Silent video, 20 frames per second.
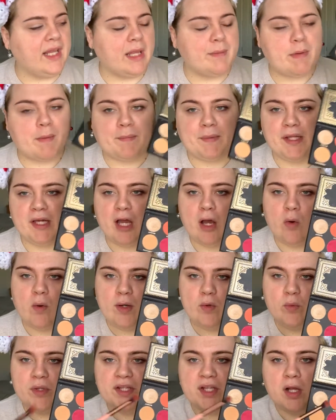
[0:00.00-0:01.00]
up, I'm gonna go
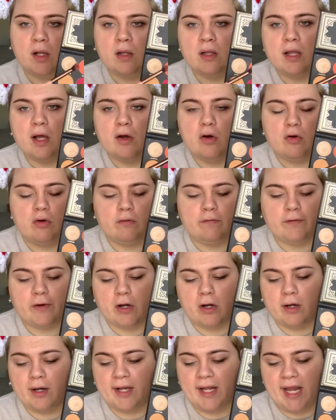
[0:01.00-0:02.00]
in with Clove
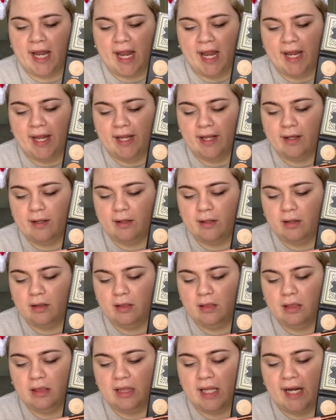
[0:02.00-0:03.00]
on a
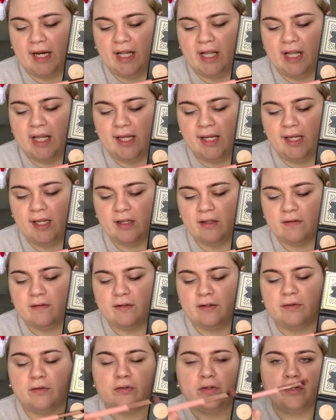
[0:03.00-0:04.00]
Luxie
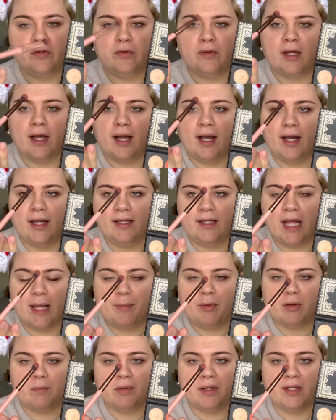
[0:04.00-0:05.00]
229
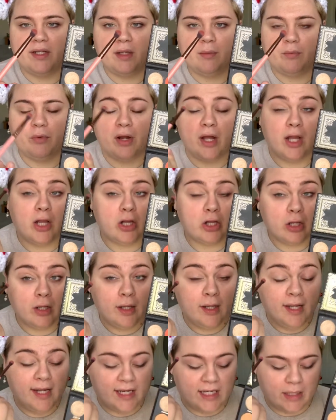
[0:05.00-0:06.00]
tapered blending brush,
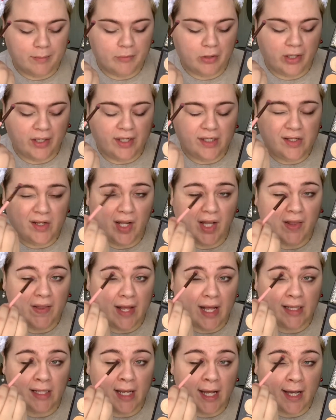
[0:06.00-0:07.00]
and I'm just gonna use
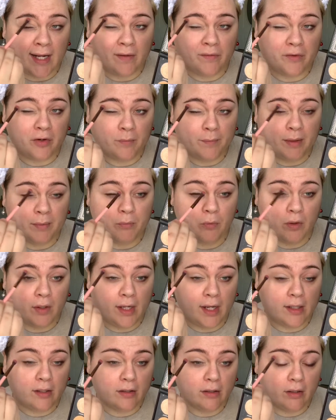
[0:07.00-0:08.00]
that to add a little bit more
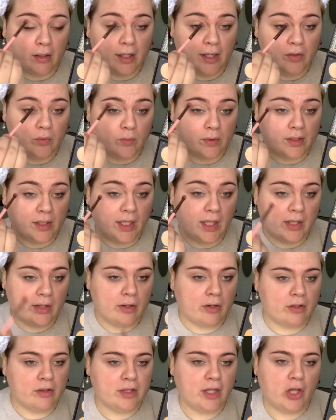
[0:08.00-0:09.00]
color and really
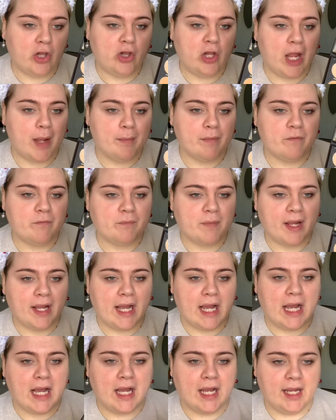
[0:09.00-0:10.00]
start the shape of my
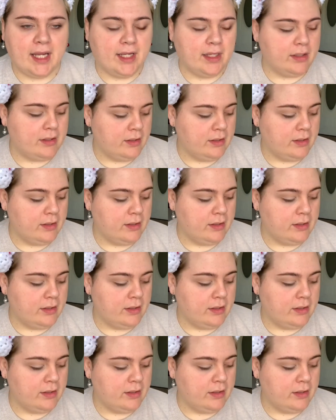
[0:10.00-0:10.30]
eye